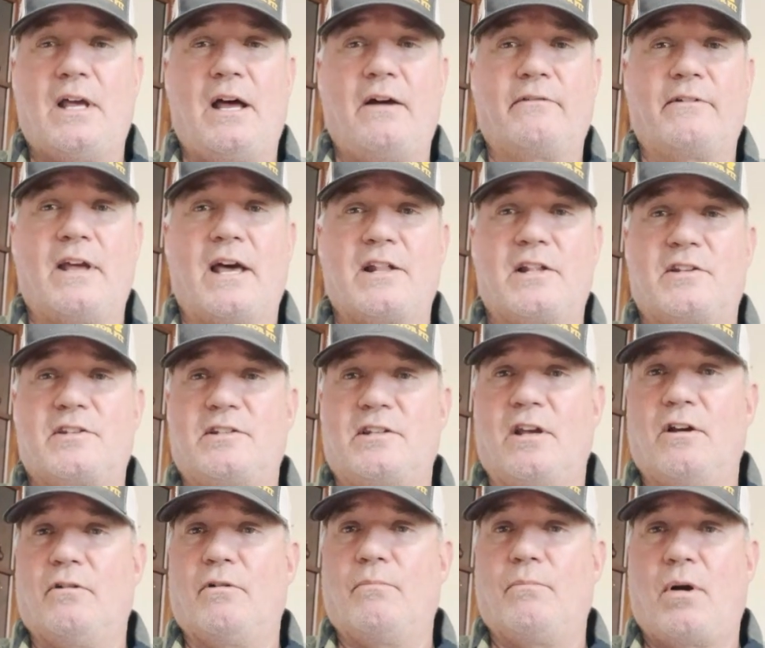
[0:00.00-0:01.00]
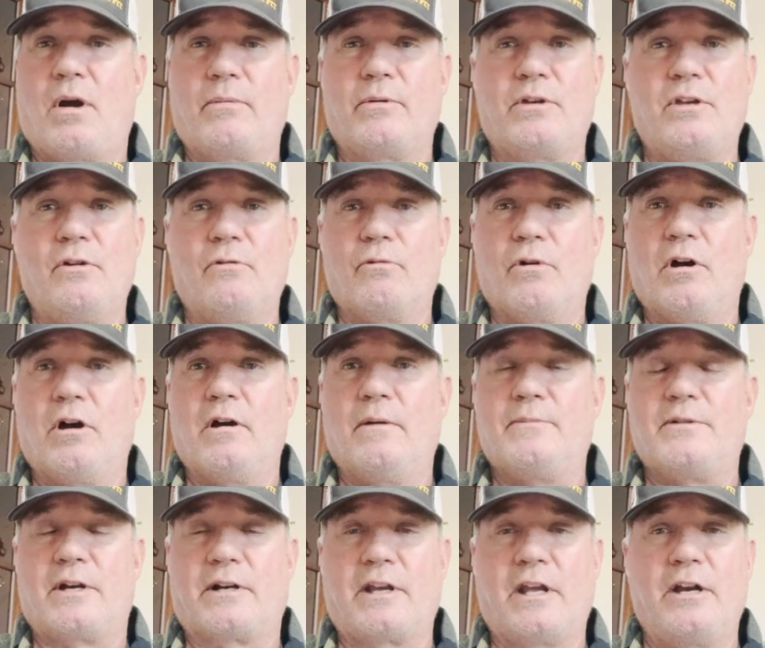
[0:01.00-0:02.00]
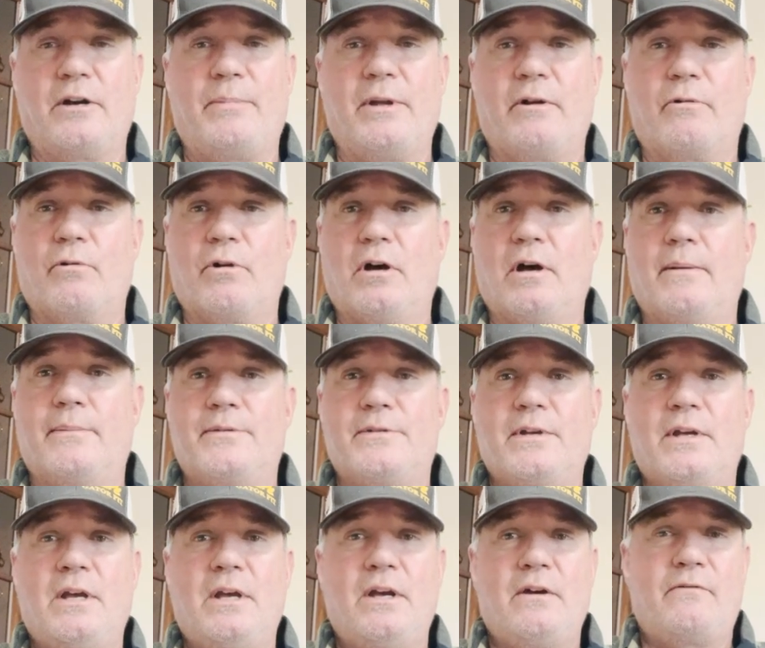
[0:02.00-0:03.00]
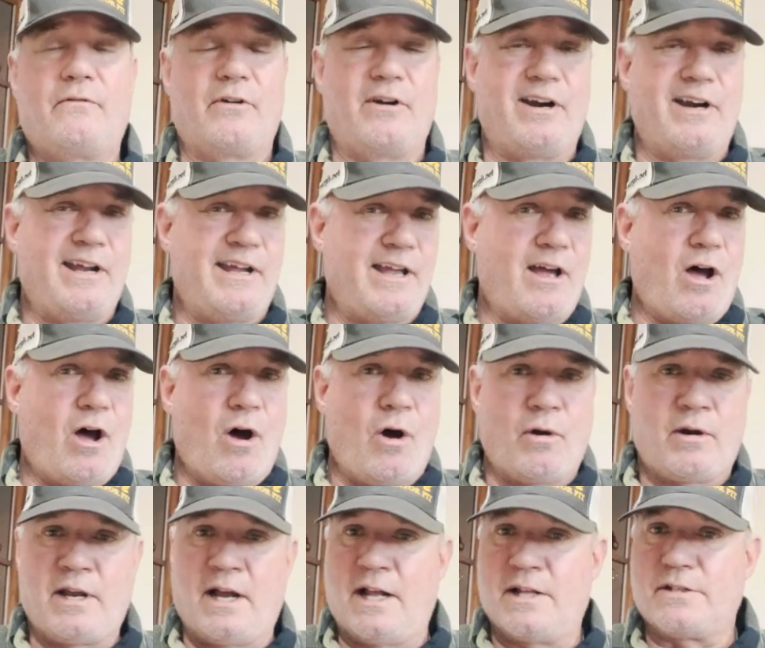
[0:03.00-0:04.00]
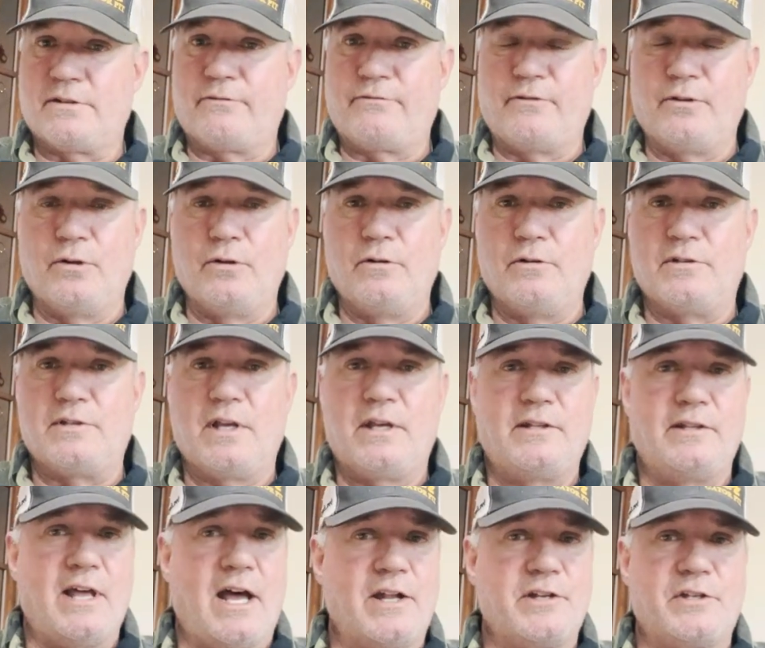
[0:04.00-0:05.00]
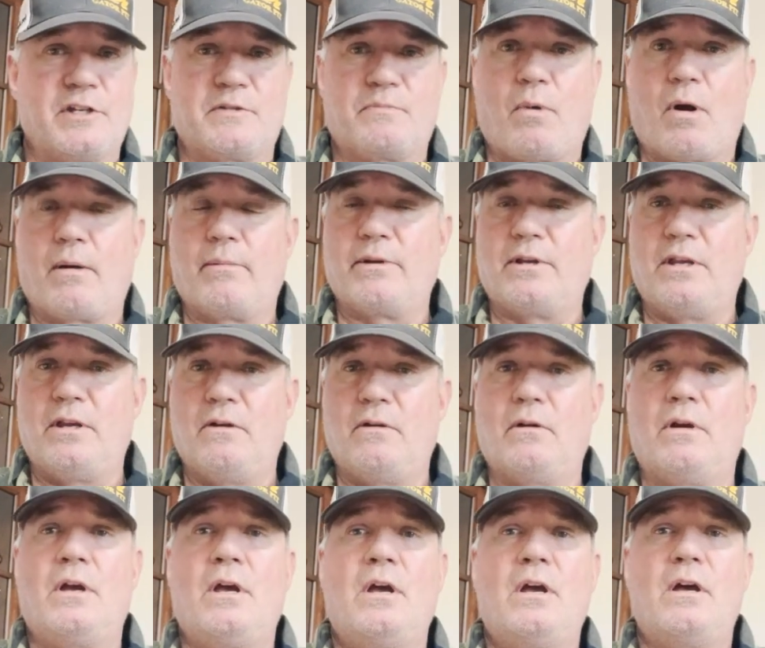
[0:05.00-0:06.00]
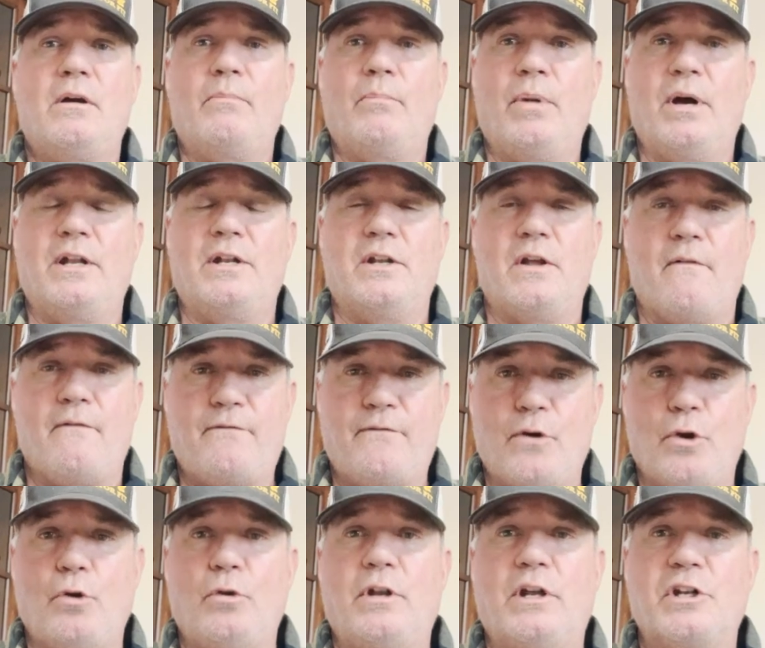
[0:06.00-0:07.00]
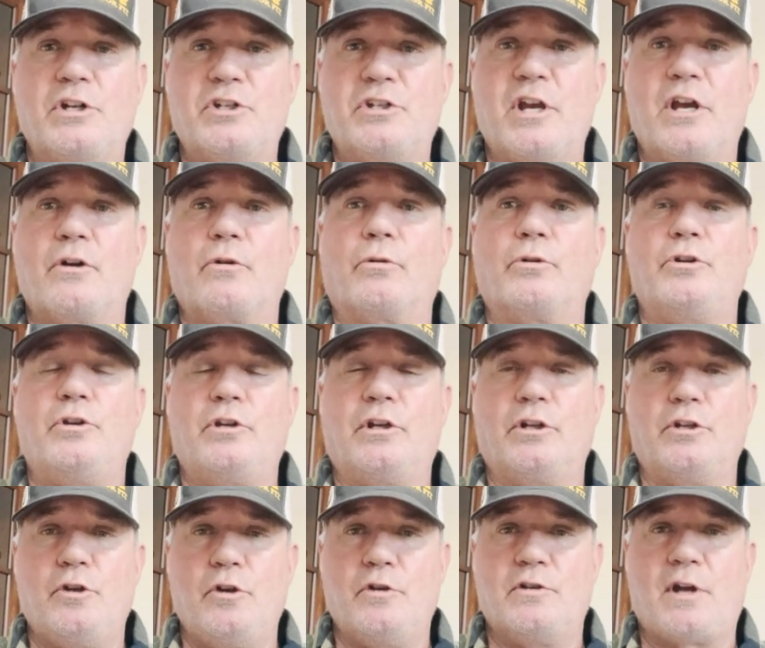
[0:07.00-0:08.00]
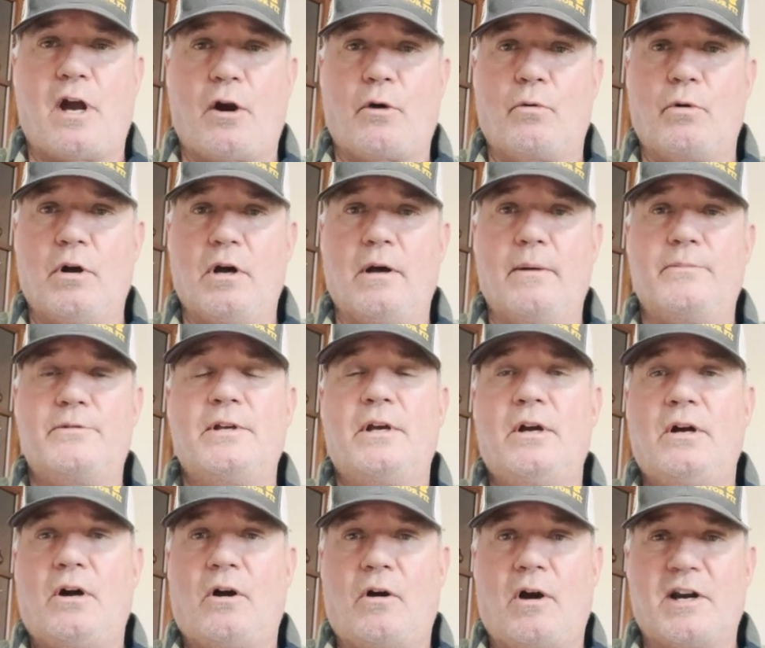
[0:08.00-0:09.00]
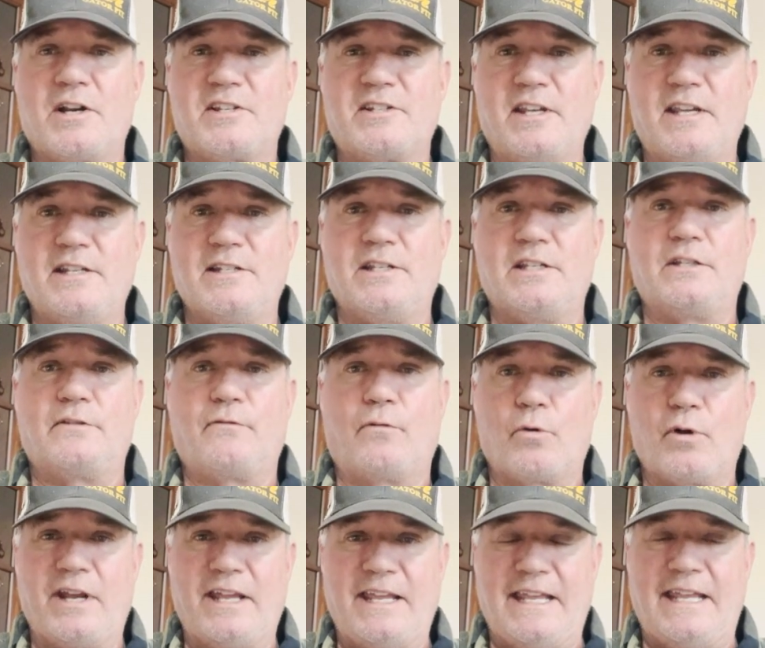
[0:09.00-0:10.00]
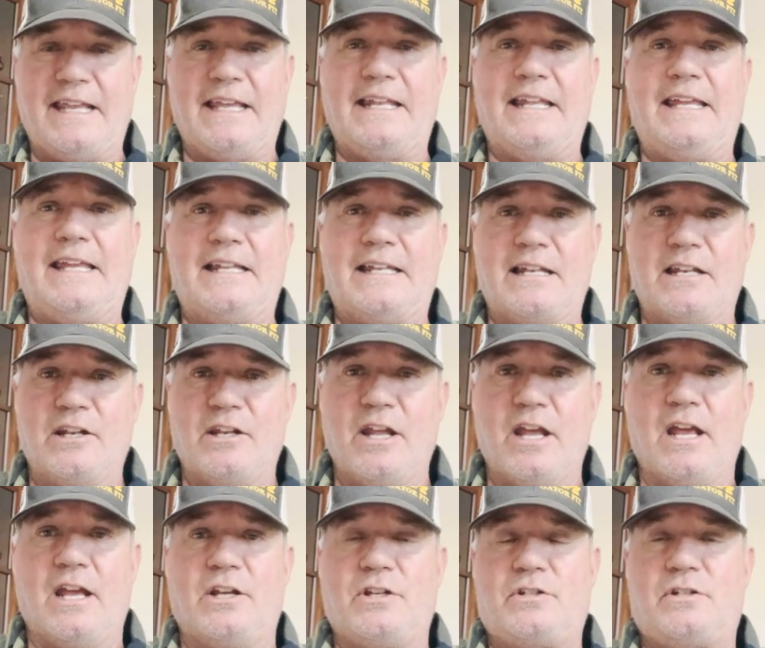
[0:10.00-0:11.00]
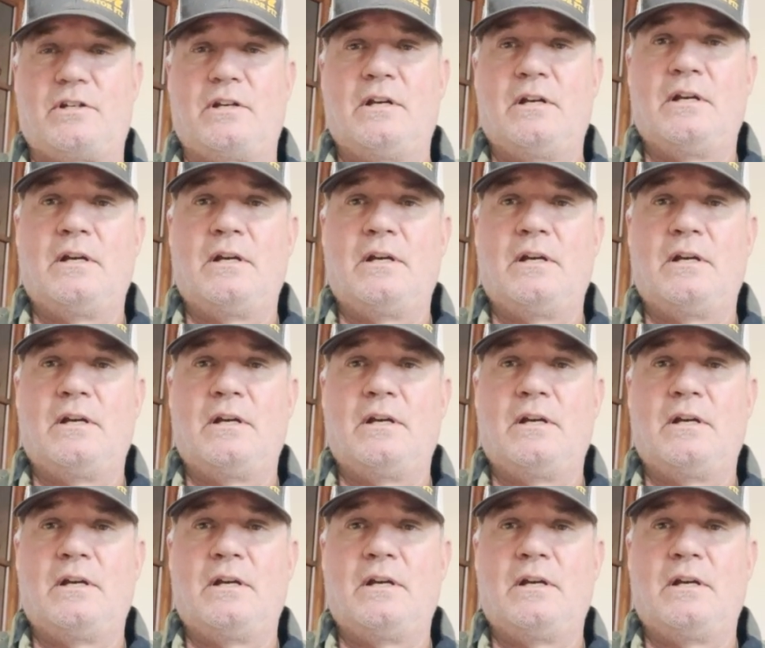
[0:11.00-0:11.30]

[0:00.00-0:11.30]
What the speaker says: I've got sale on barbecue rubs, our Gator Pit rubs for all kinds of foods, not just barbecue, but food in general. You can use our rubs or our seasonings for any dish.